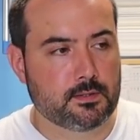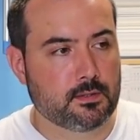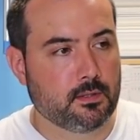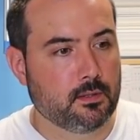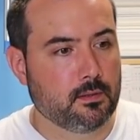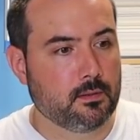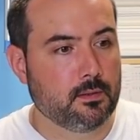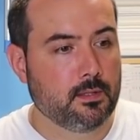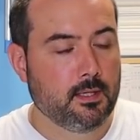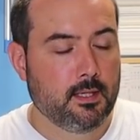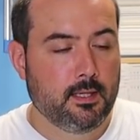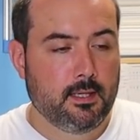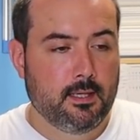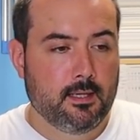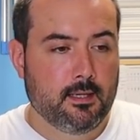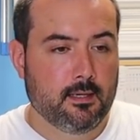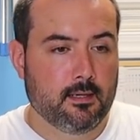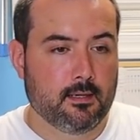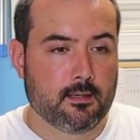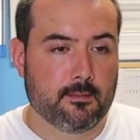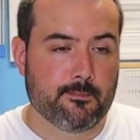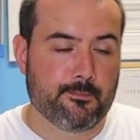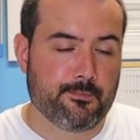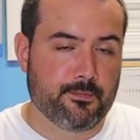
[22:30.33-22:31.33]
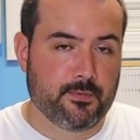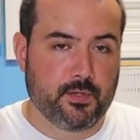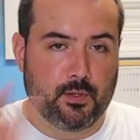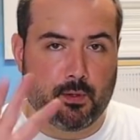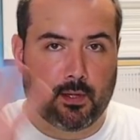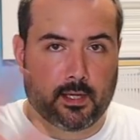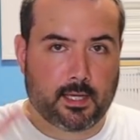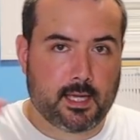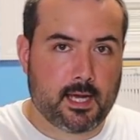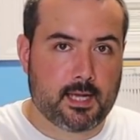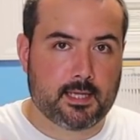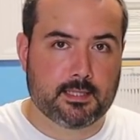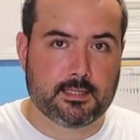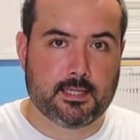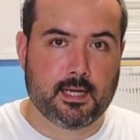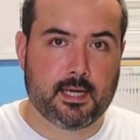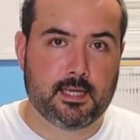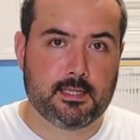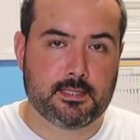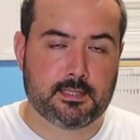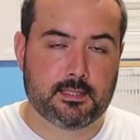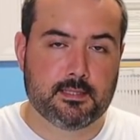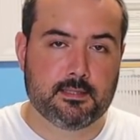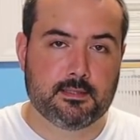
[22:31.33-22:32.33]
So that kind of
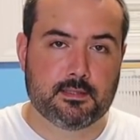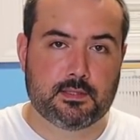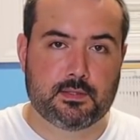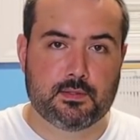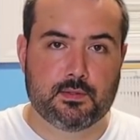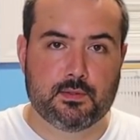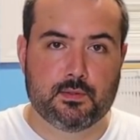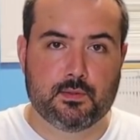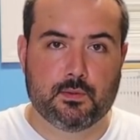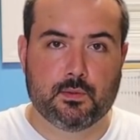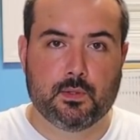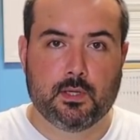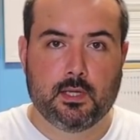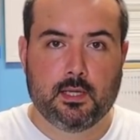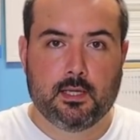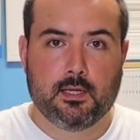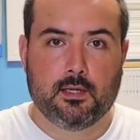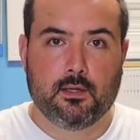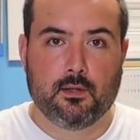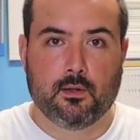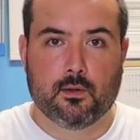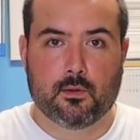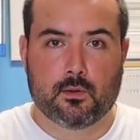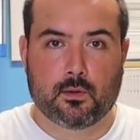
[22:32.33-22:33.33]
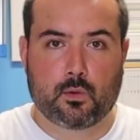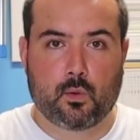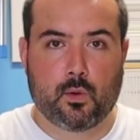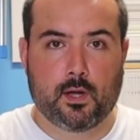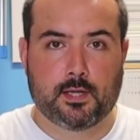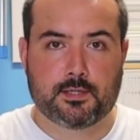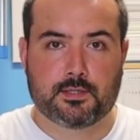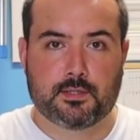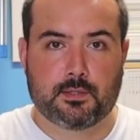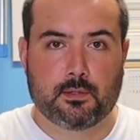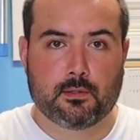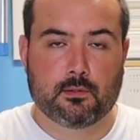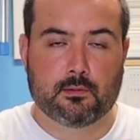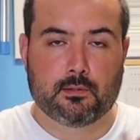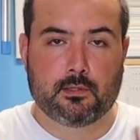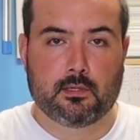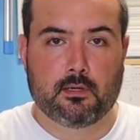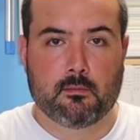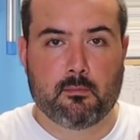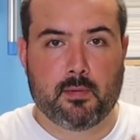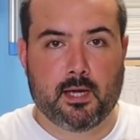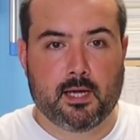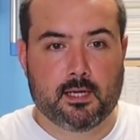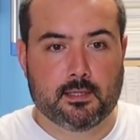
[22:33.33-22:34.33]
ties into the question
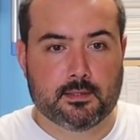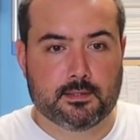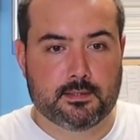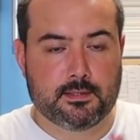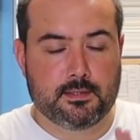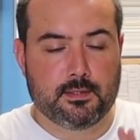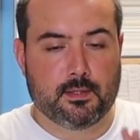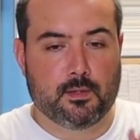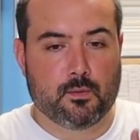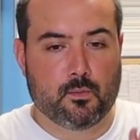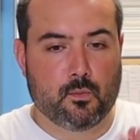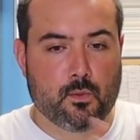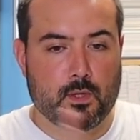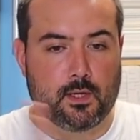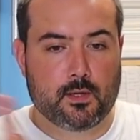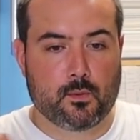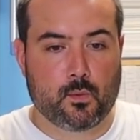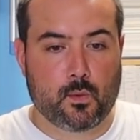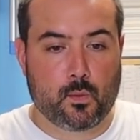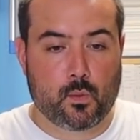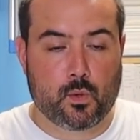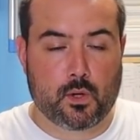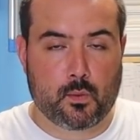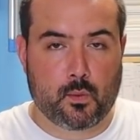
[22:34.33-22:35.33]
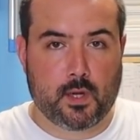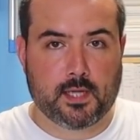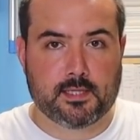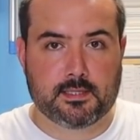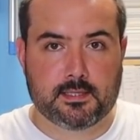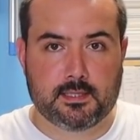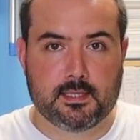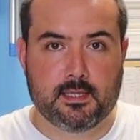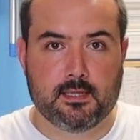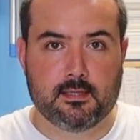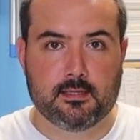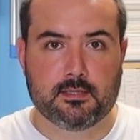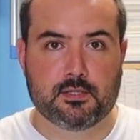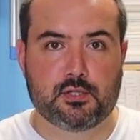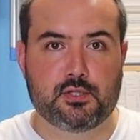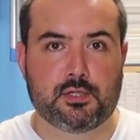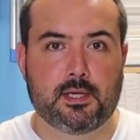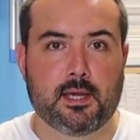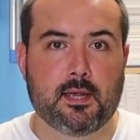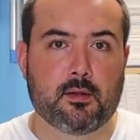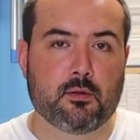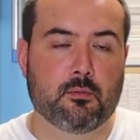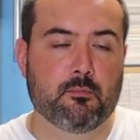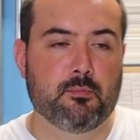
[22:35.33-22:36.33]
earlier about what do I see this
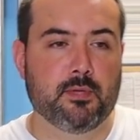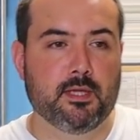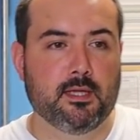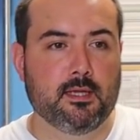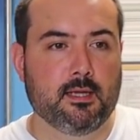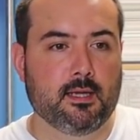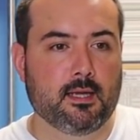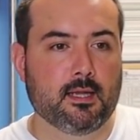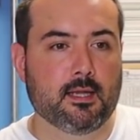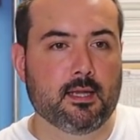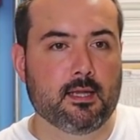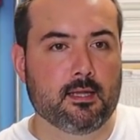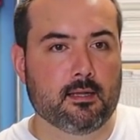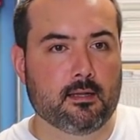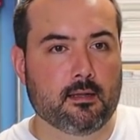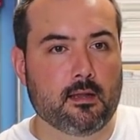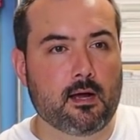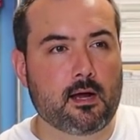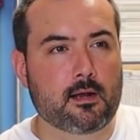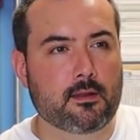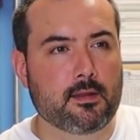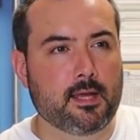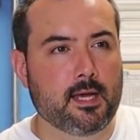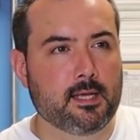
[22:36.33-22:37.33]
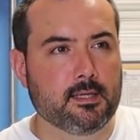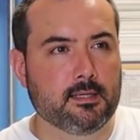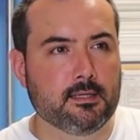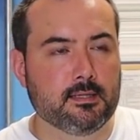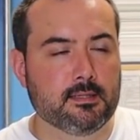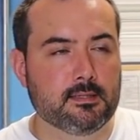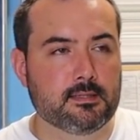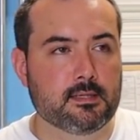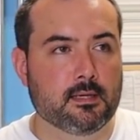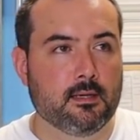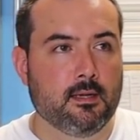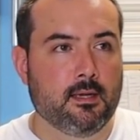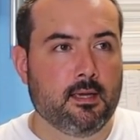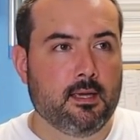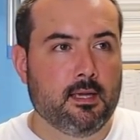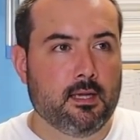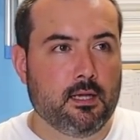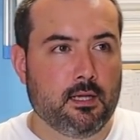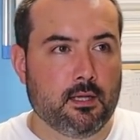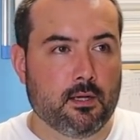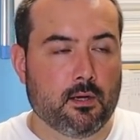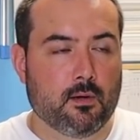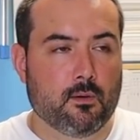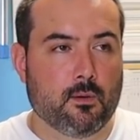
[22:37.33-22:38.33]
channel being, and a lot of that is
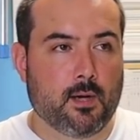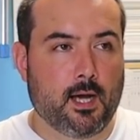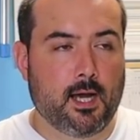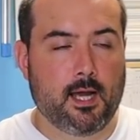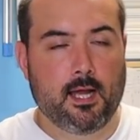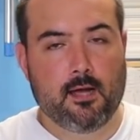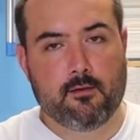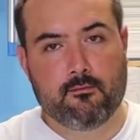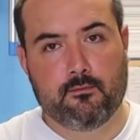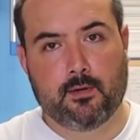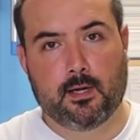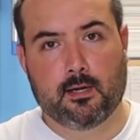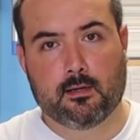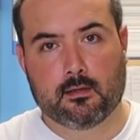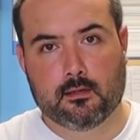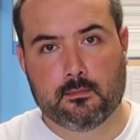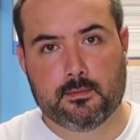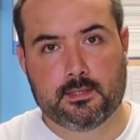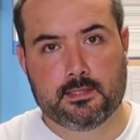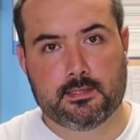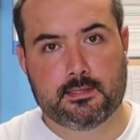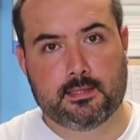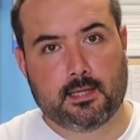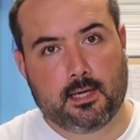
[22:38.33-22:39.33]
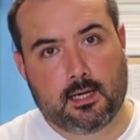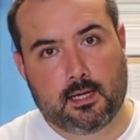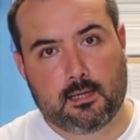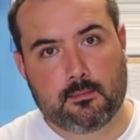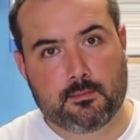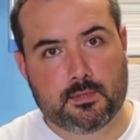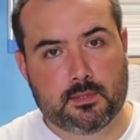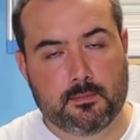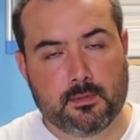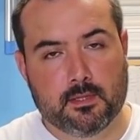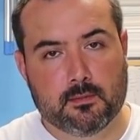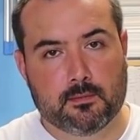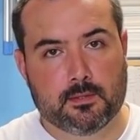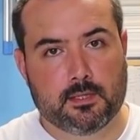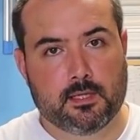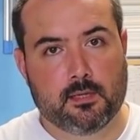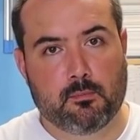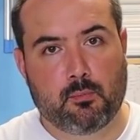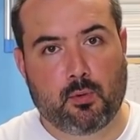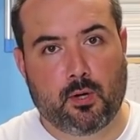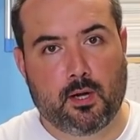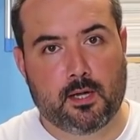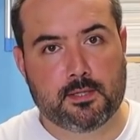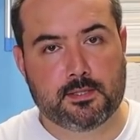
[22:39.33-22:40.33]
I have very limited time to be able to
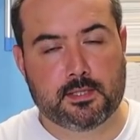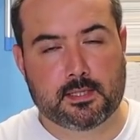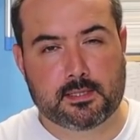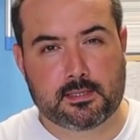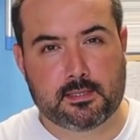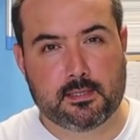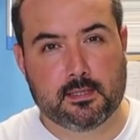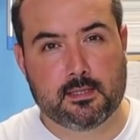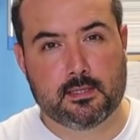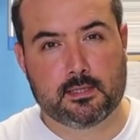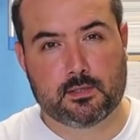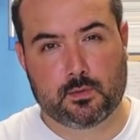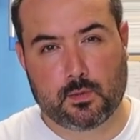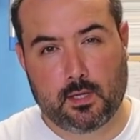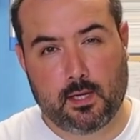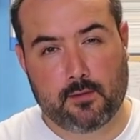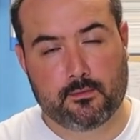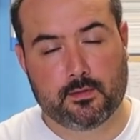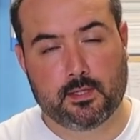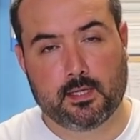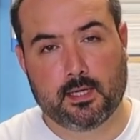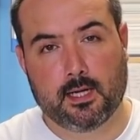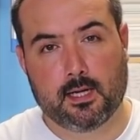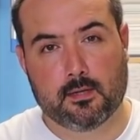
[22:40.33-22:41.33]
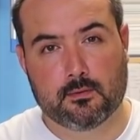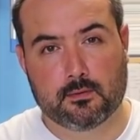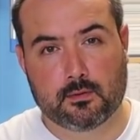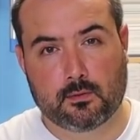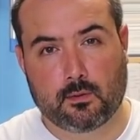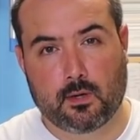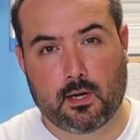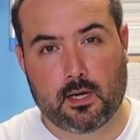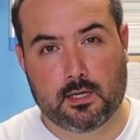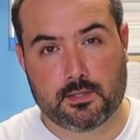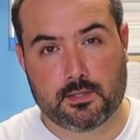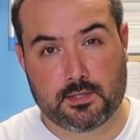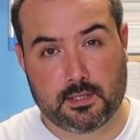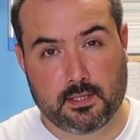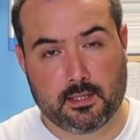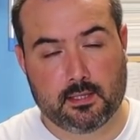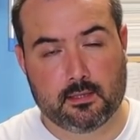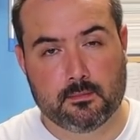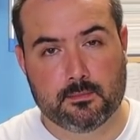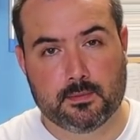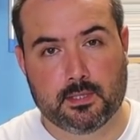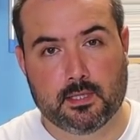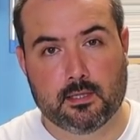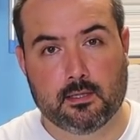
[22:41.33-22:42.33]
get projects done, so I have to get out in the garage and get
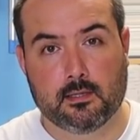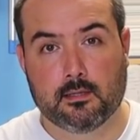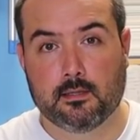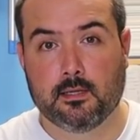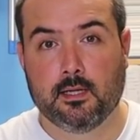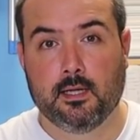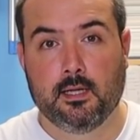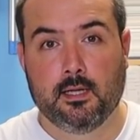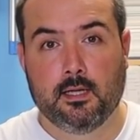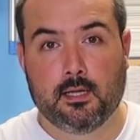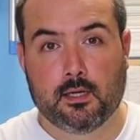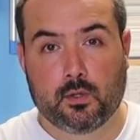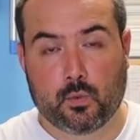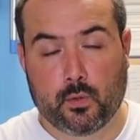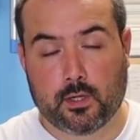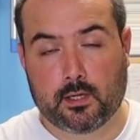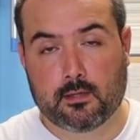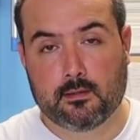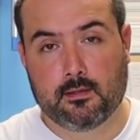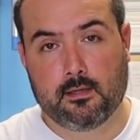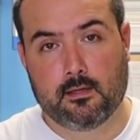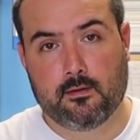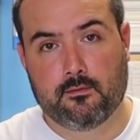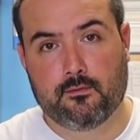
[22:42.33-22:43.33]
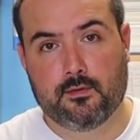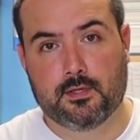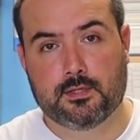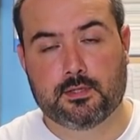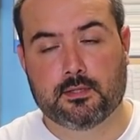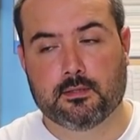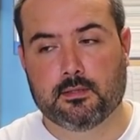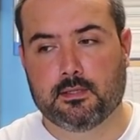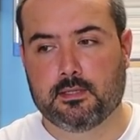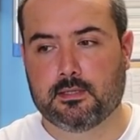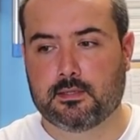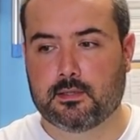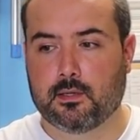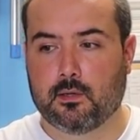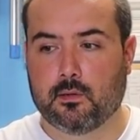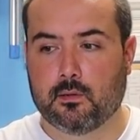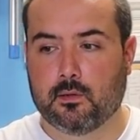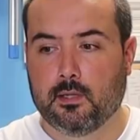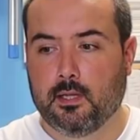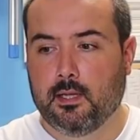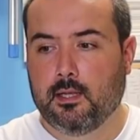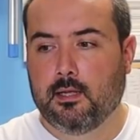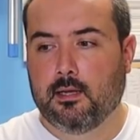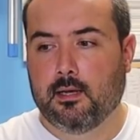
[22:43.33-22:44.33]
them done quickly and efficiently.
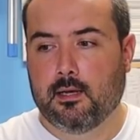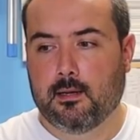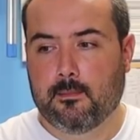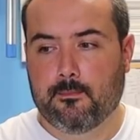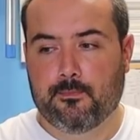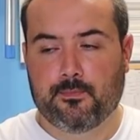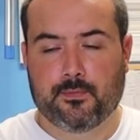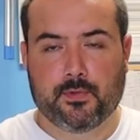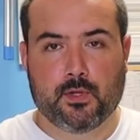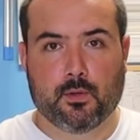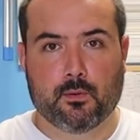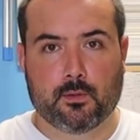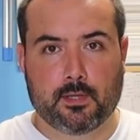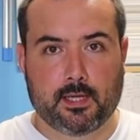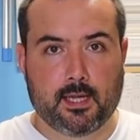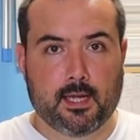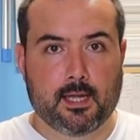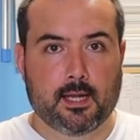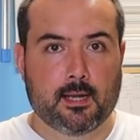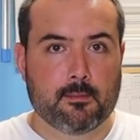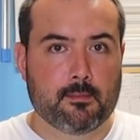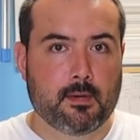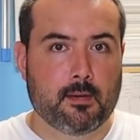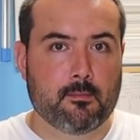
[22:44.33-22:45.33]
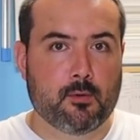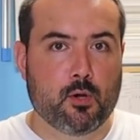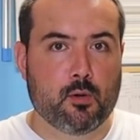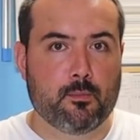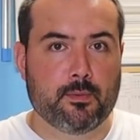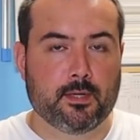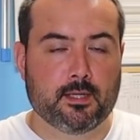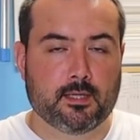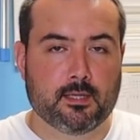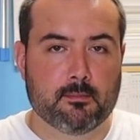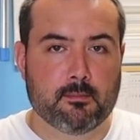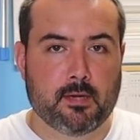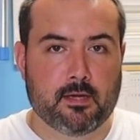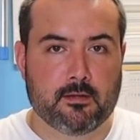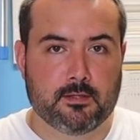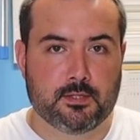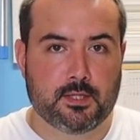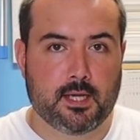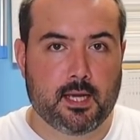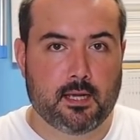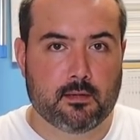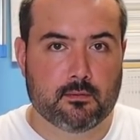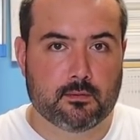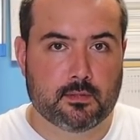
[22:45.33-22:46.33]
So again, I'm hoping that my
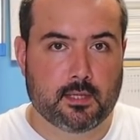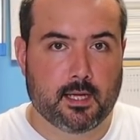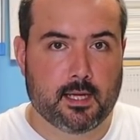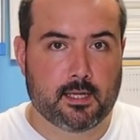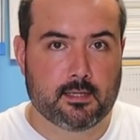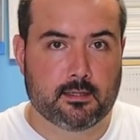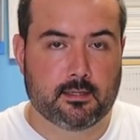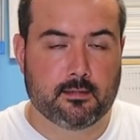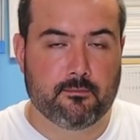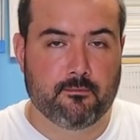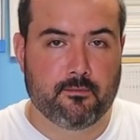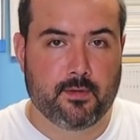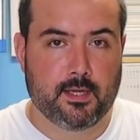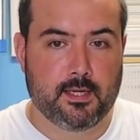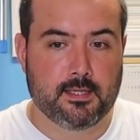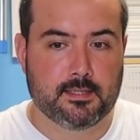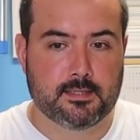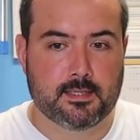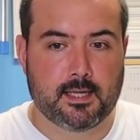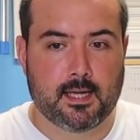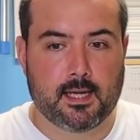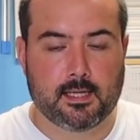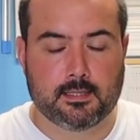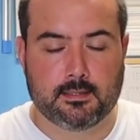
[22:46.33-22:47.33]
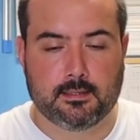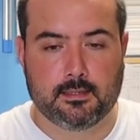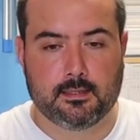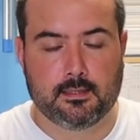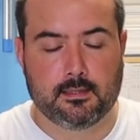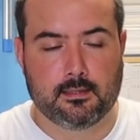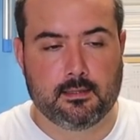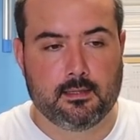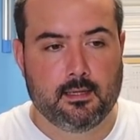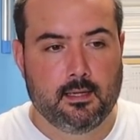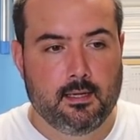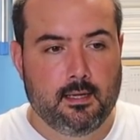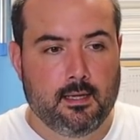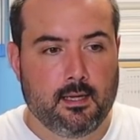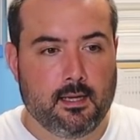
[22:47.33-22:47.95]
channel kind of conveys that. And